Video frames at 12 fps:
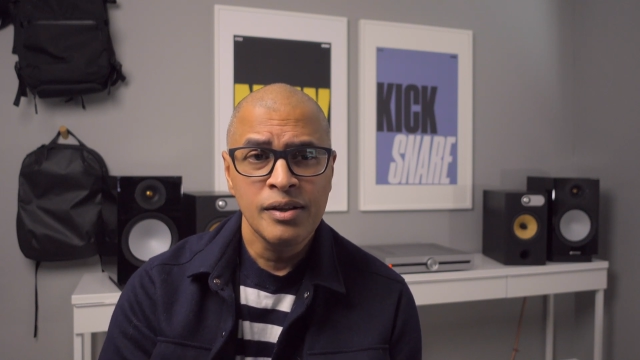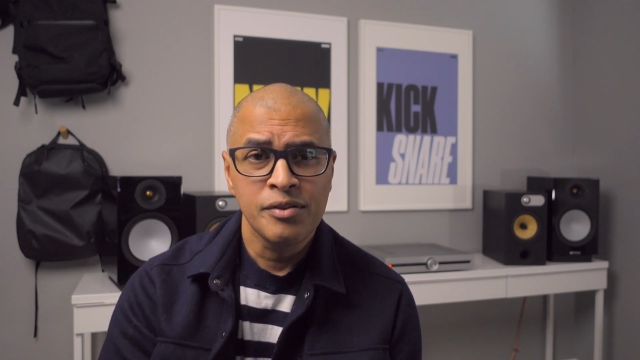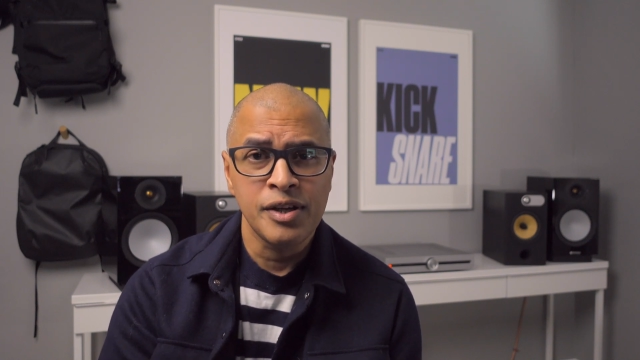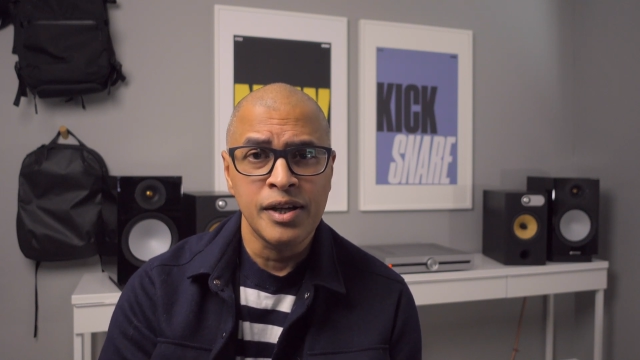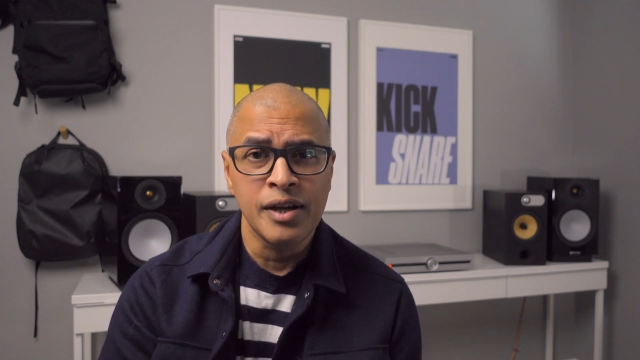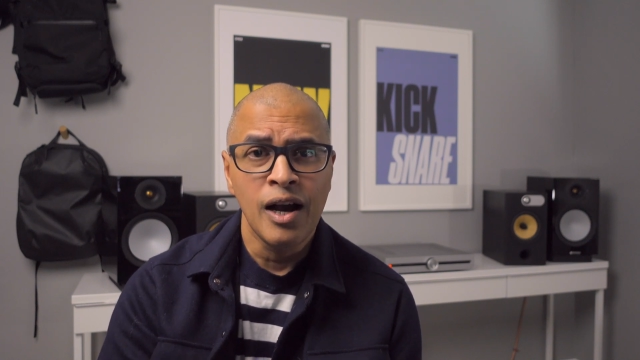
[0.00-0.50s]

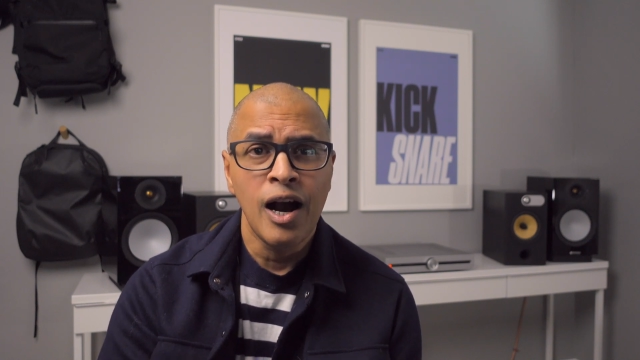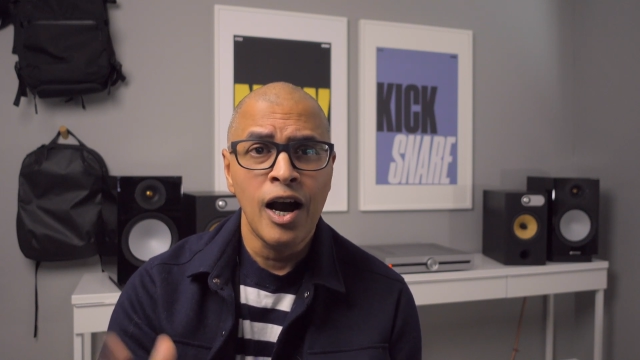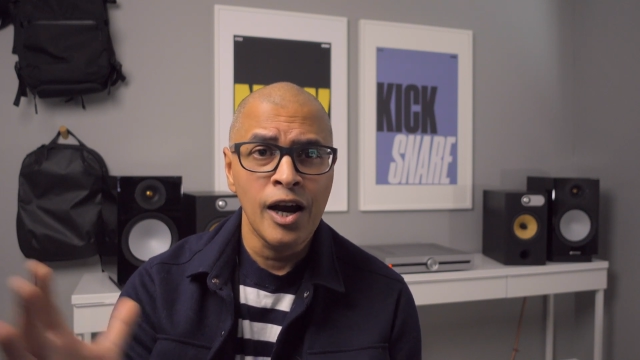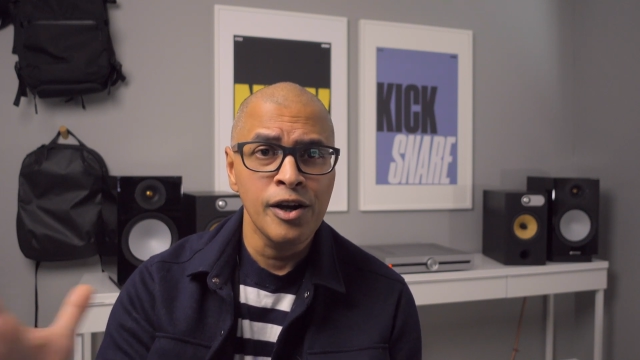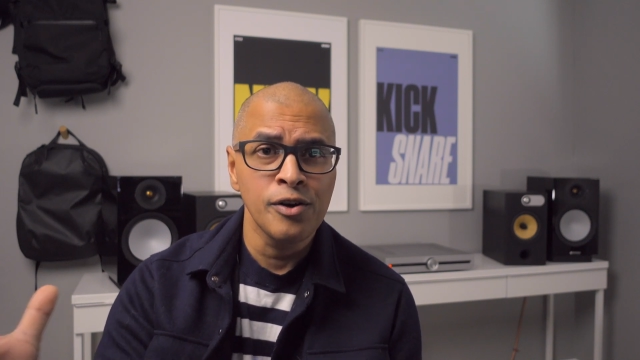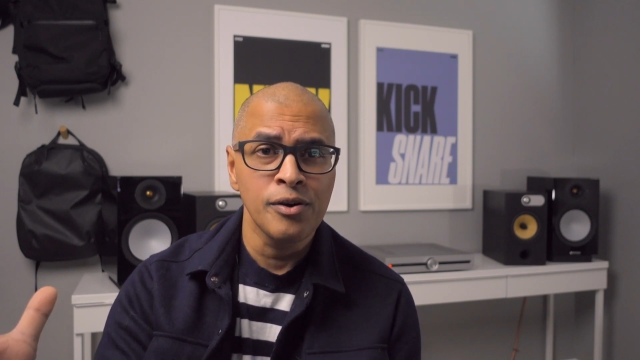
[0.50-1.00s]
the
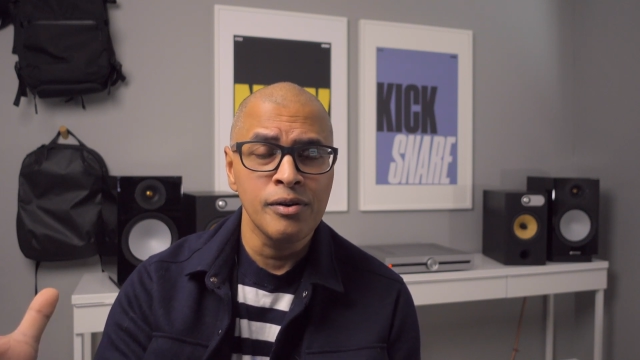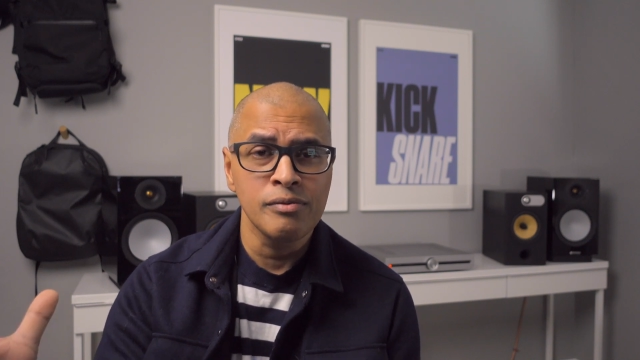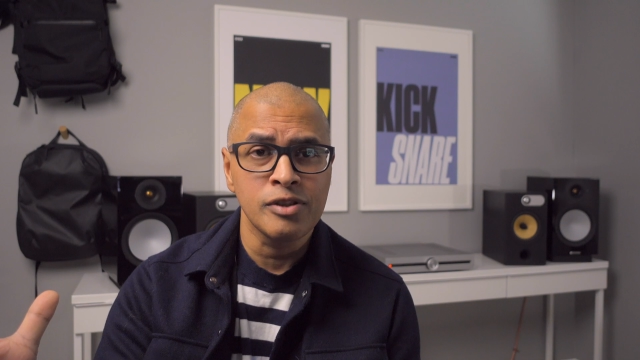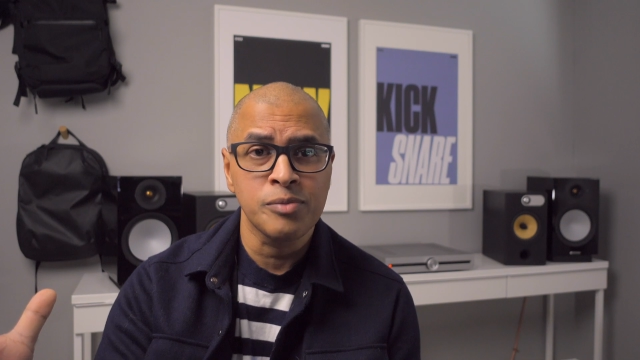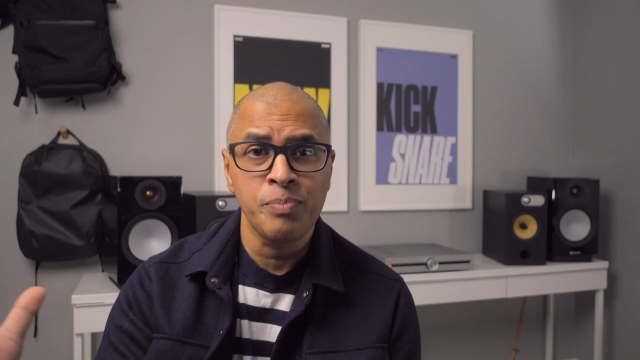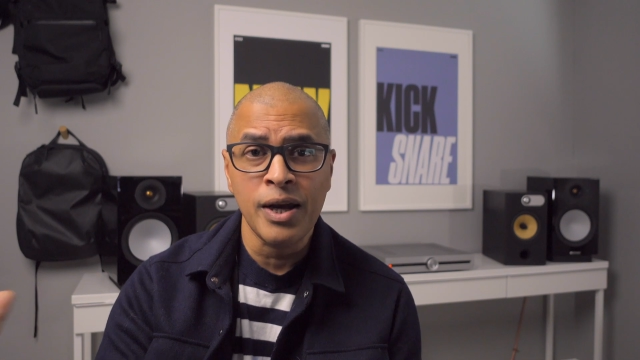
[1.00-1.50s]
higher
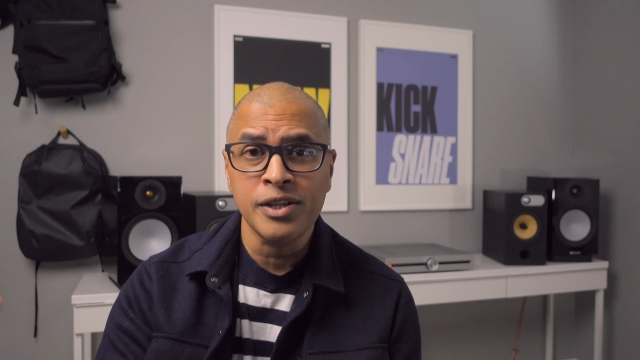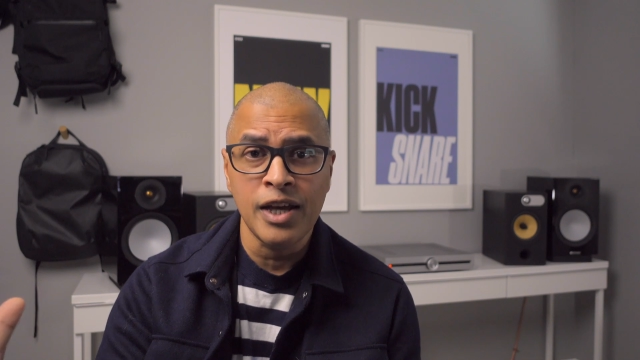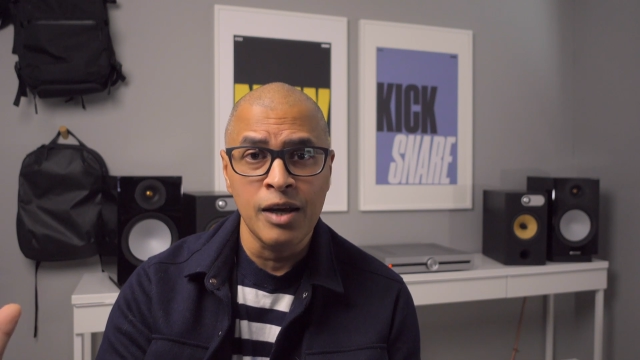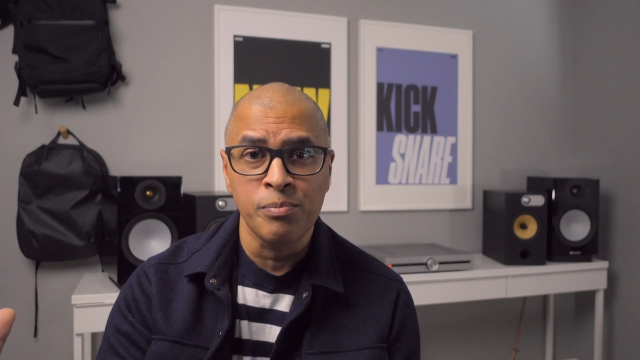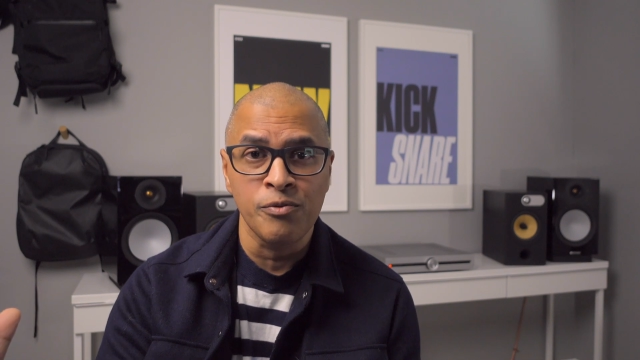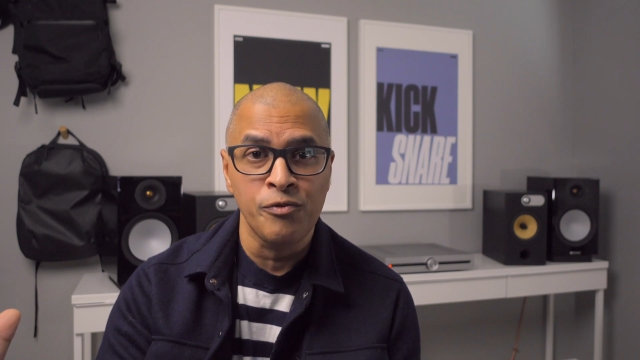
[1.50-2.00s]
spec
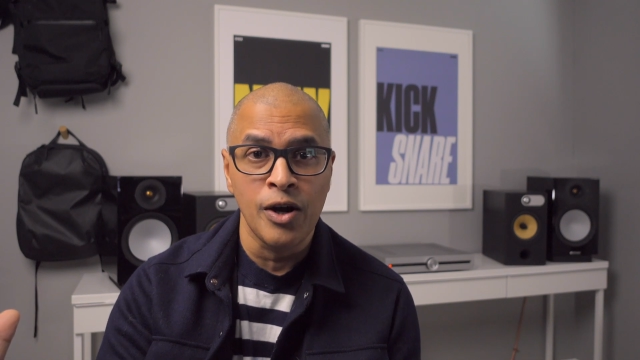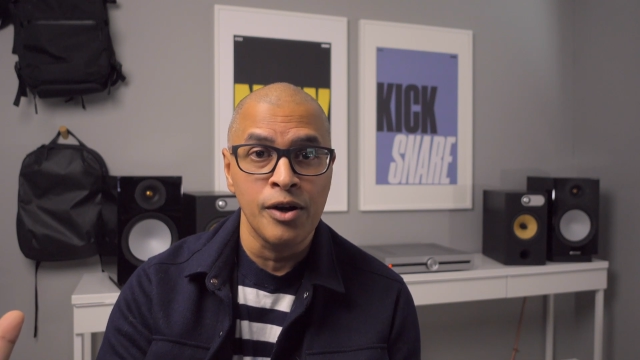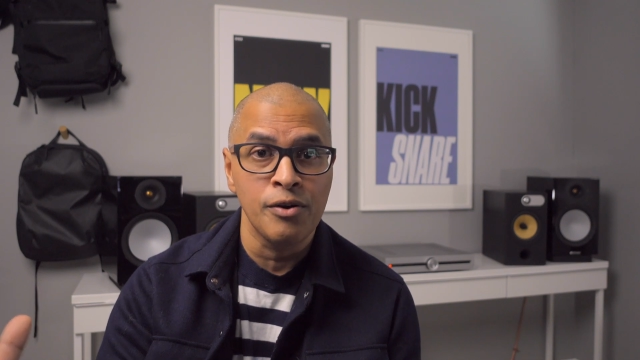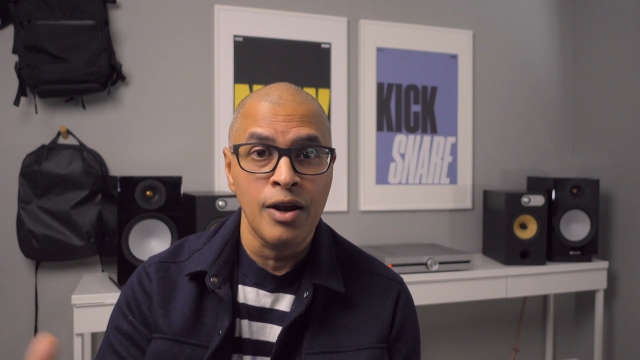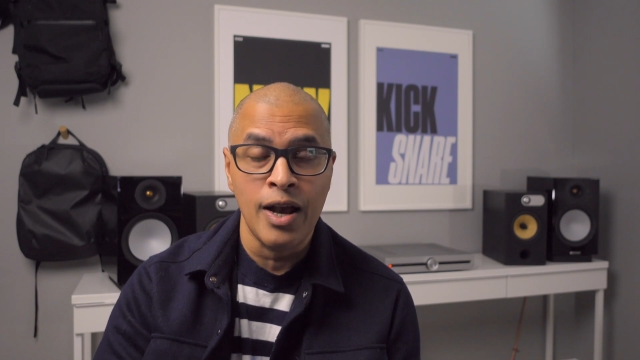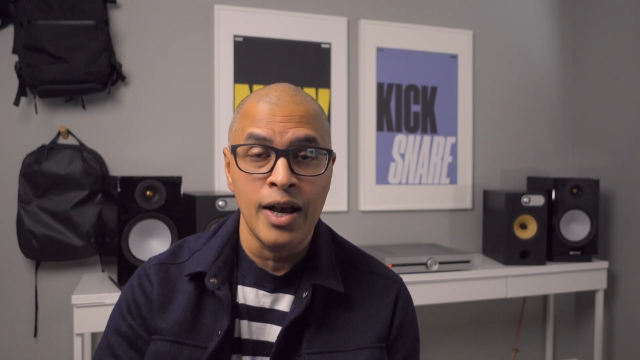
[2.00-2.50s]

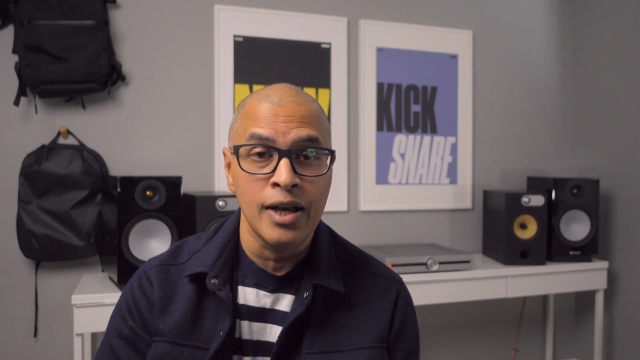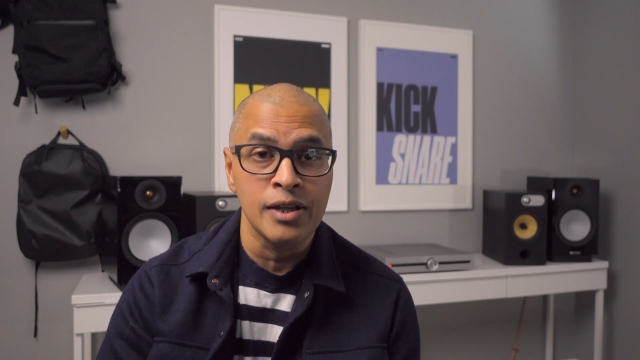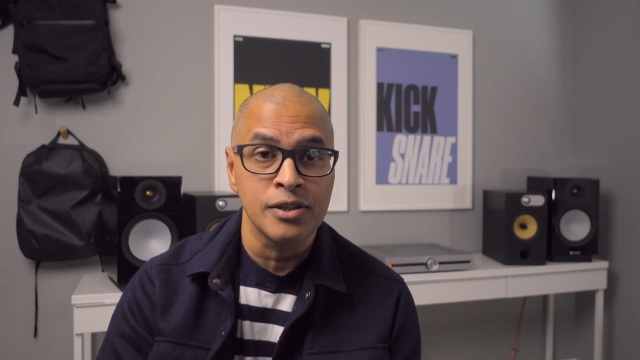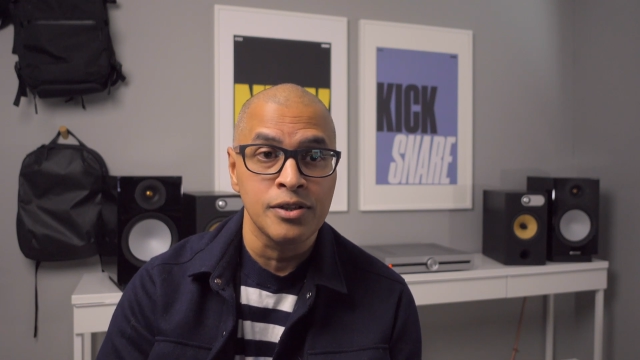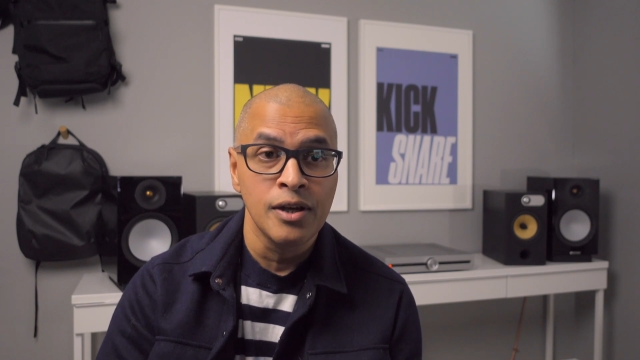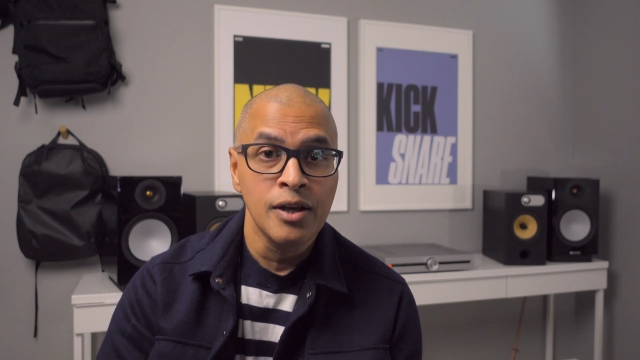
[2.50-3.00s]
amplifier
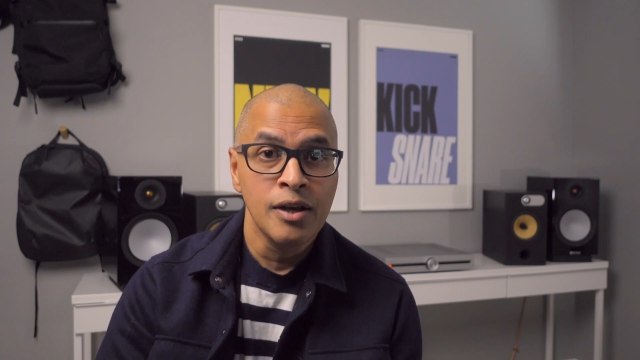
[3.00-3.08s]
has